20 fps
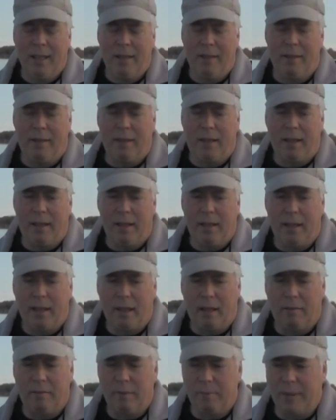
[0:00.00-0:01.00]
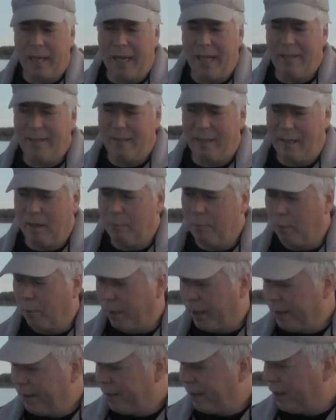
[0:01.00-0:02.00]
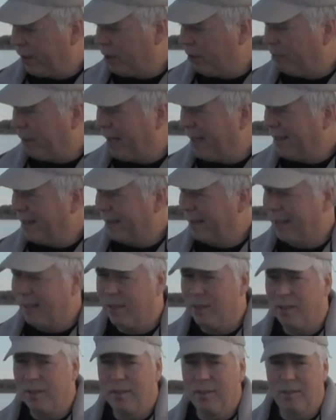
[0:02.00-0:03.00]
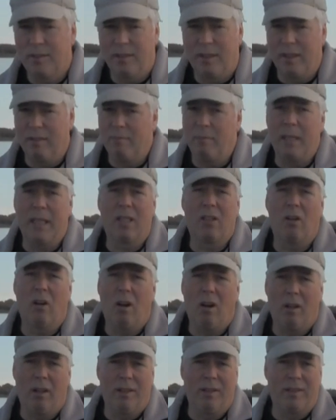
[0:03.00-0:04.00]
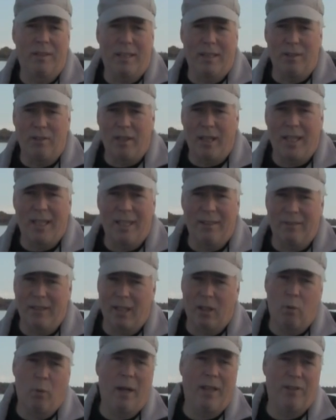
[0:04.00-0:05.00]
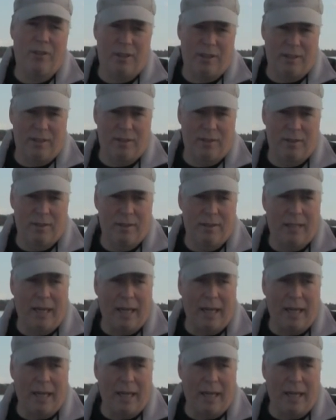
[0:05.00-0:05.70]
Then from that standpoint, then you basically just give me a call and say, John, I've got questions,